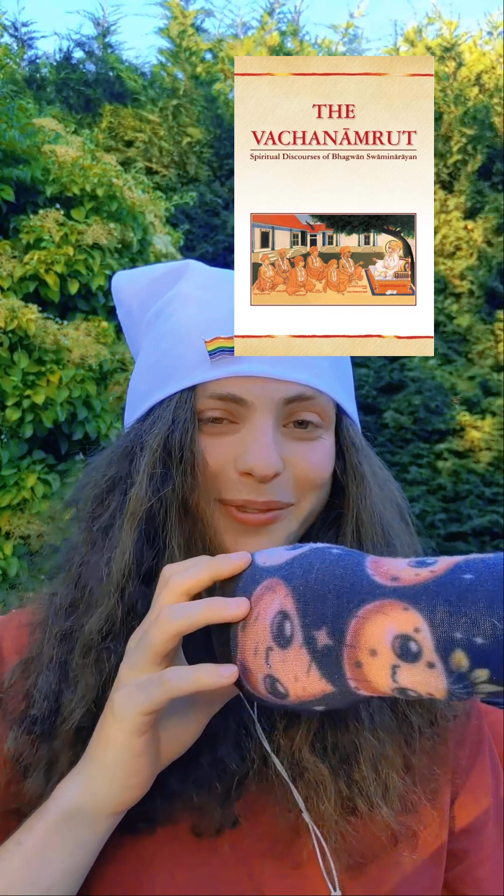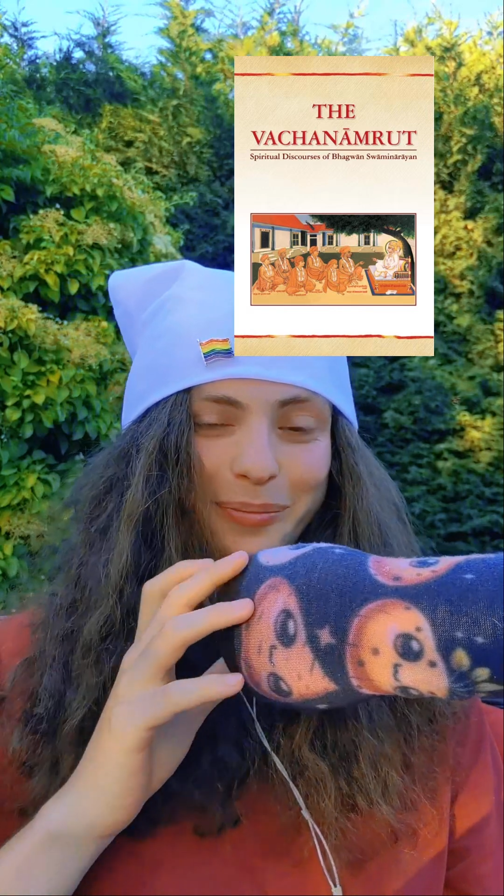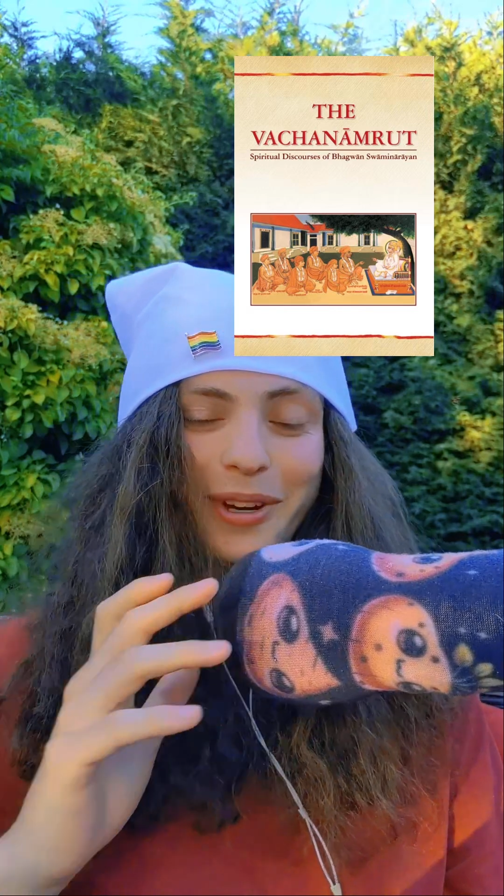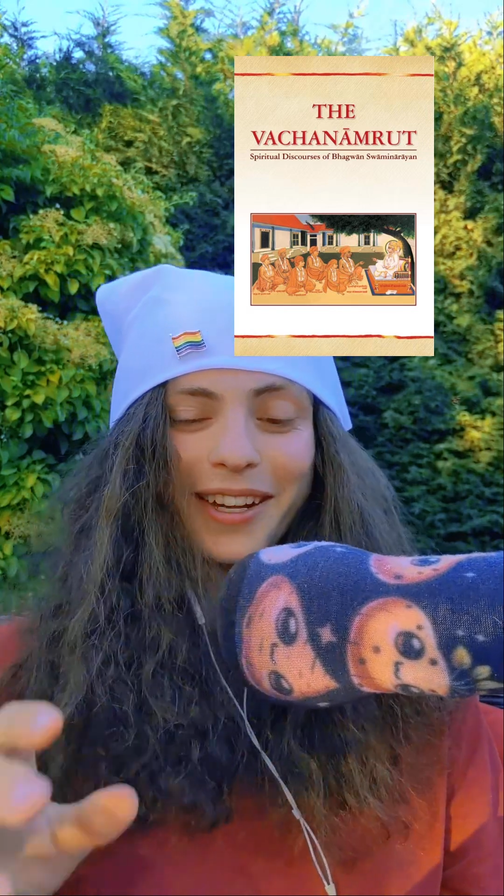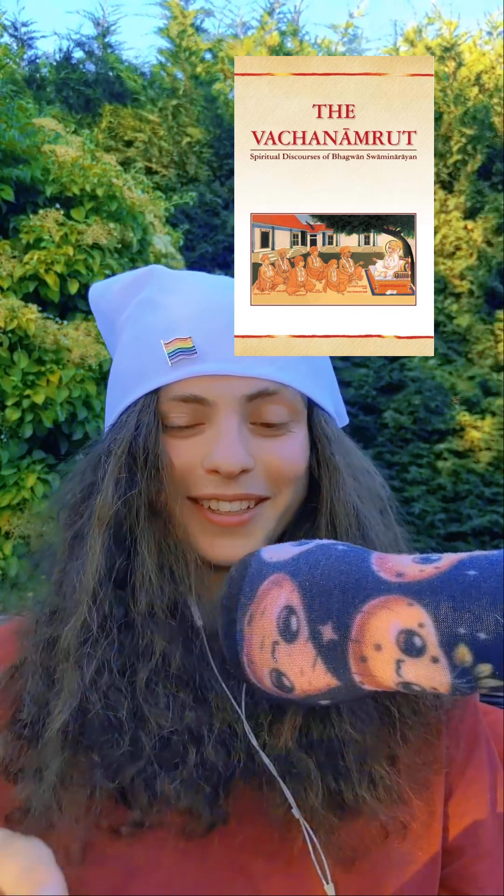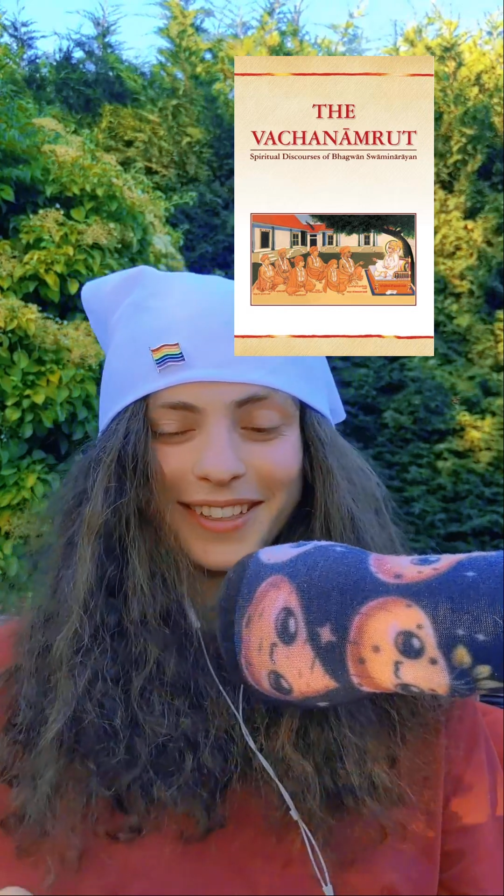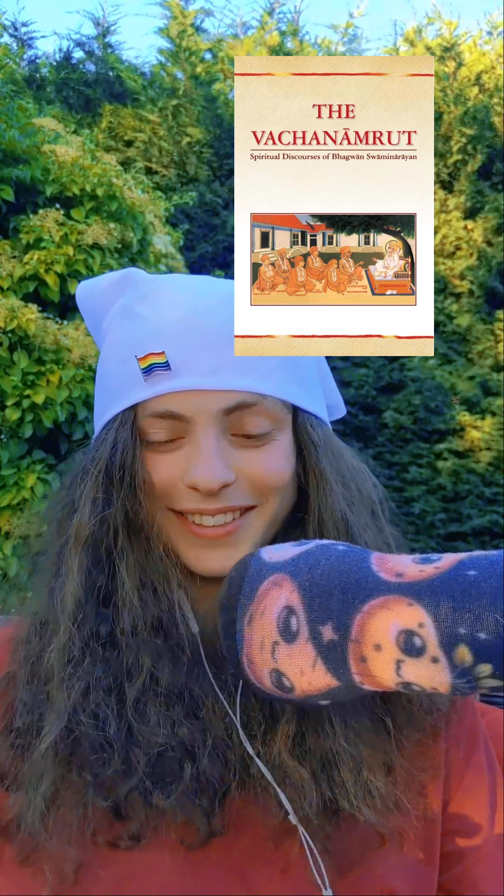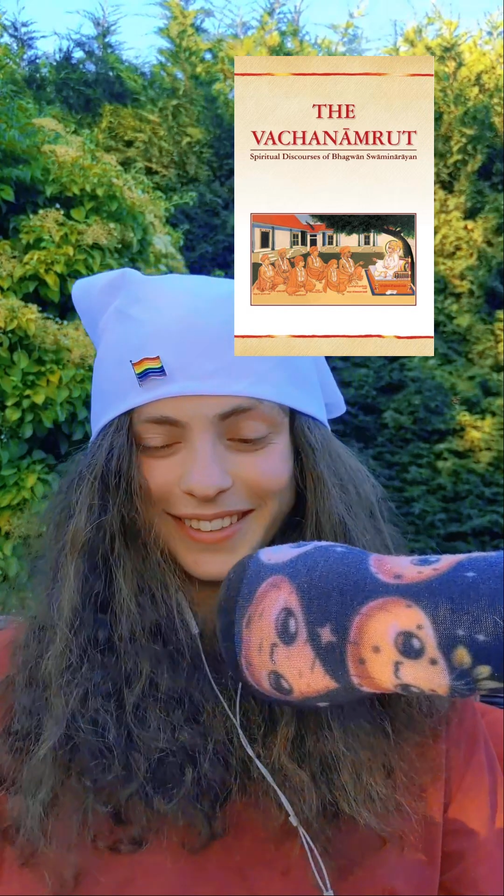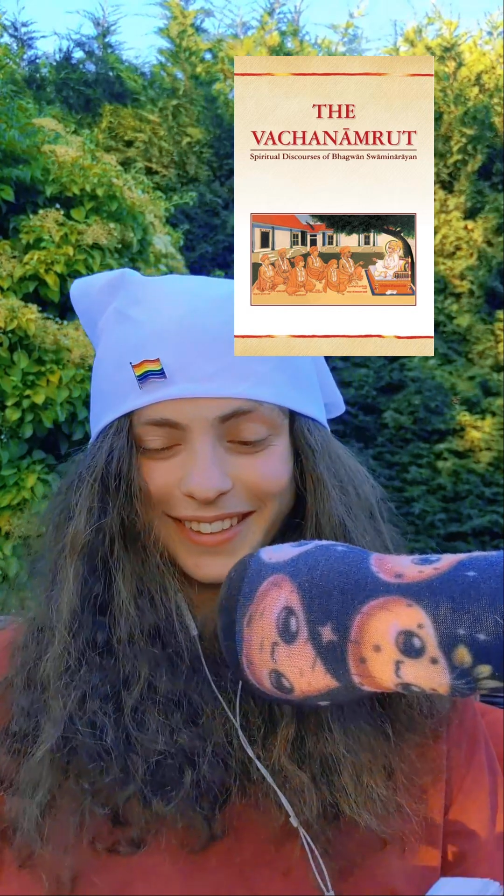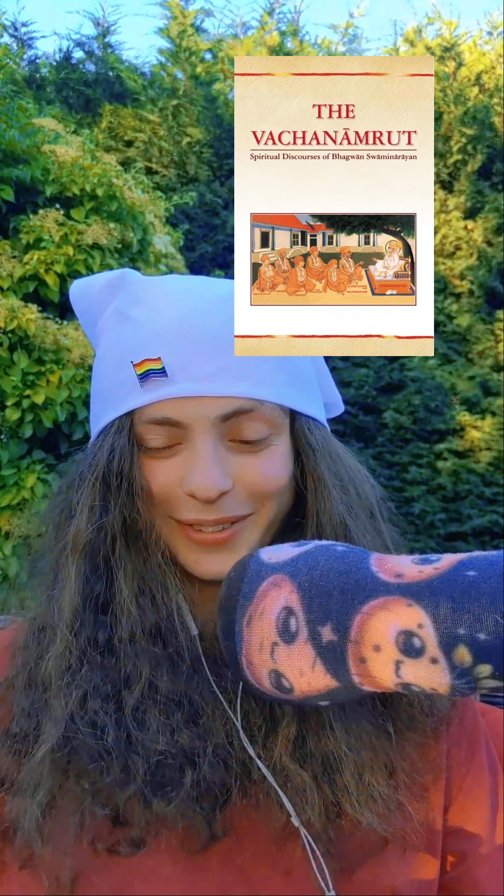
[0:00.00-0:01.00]
to
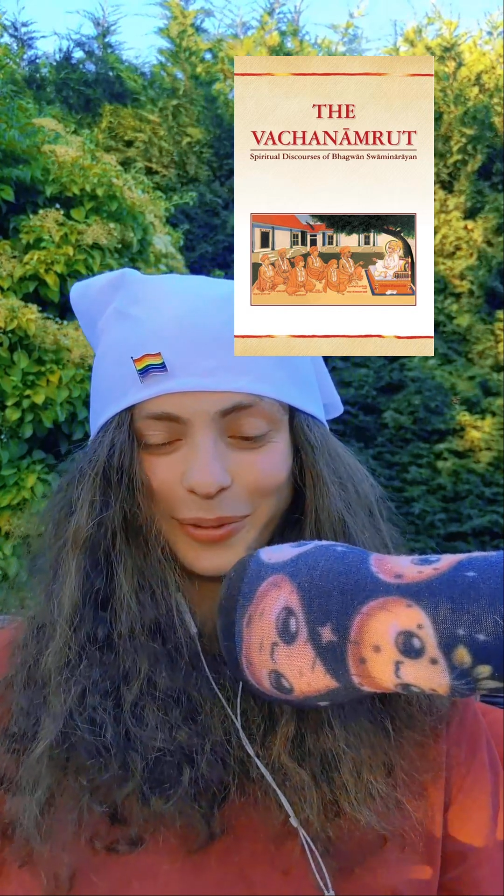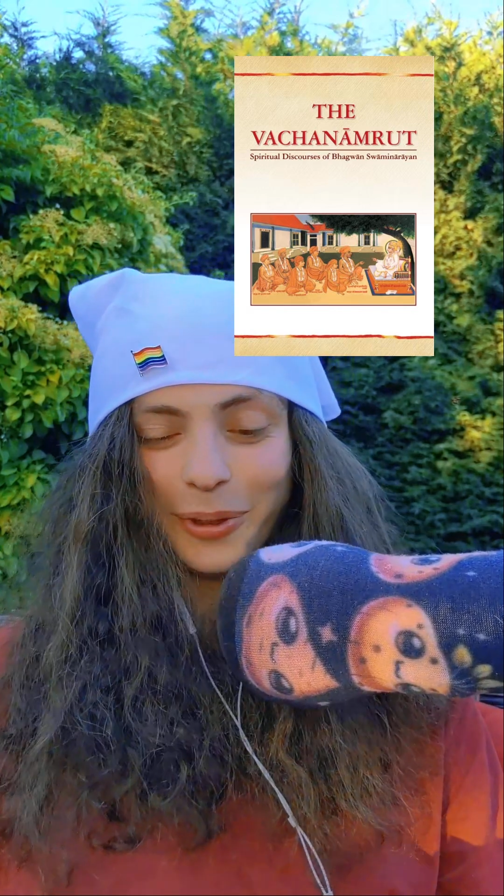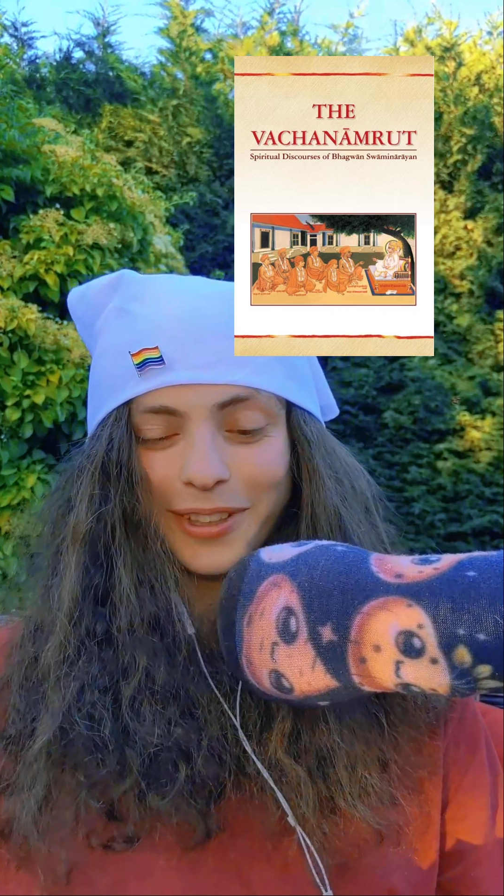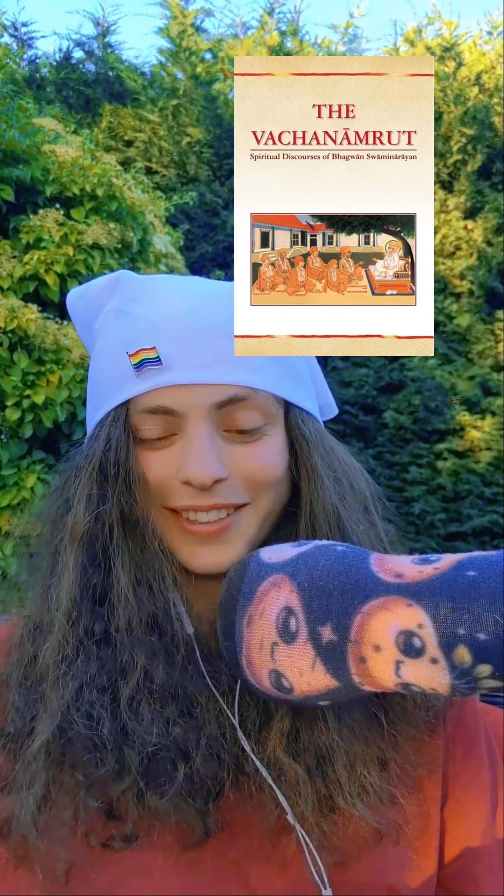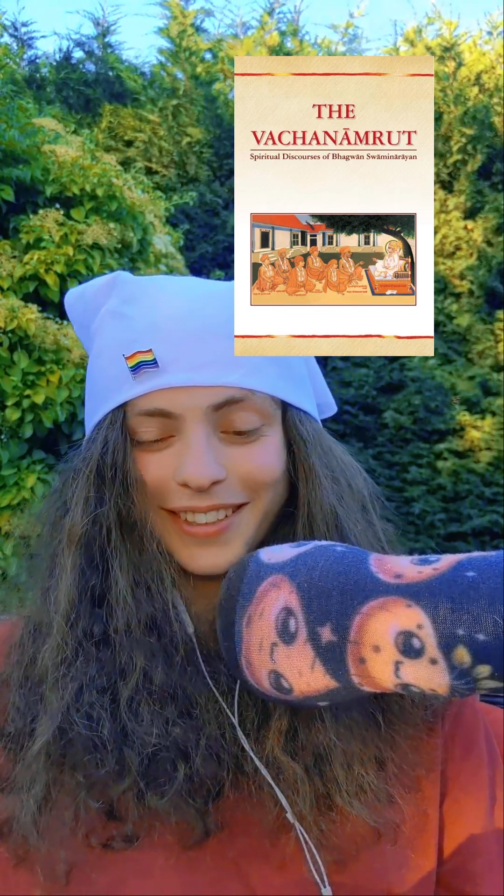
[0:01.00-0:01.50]
practice, of course.